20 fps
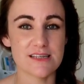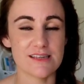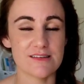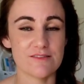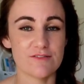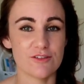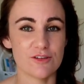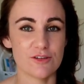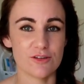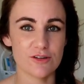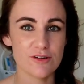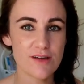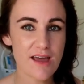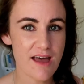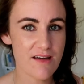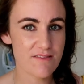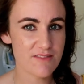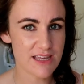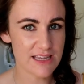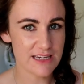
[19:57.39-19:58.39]
if you
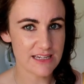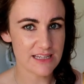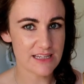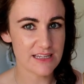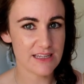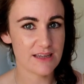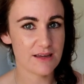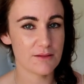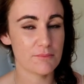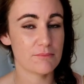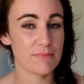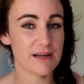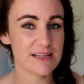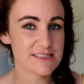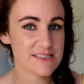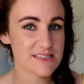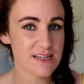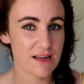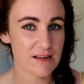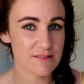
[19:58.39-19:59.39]
have any
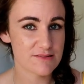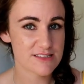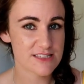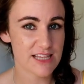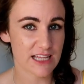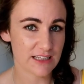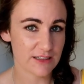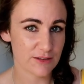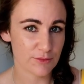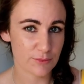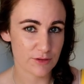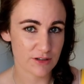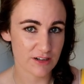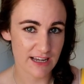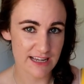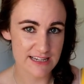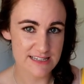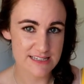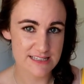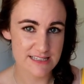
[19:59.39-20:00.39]
must-haves that you want to
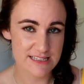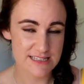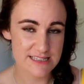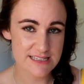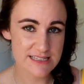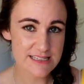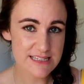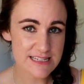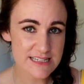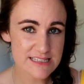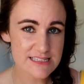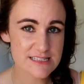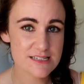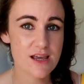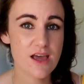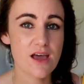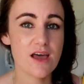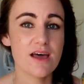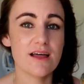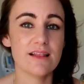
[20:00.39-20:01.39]
add to this list.
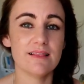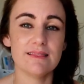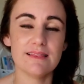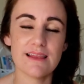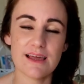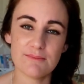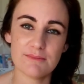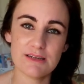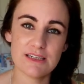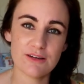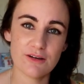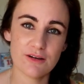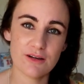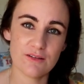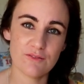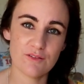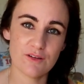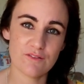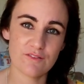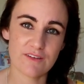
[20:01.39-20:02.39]
Let me know
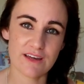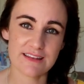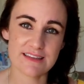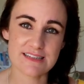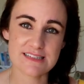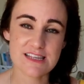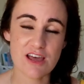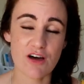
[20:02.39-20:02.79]
if you found this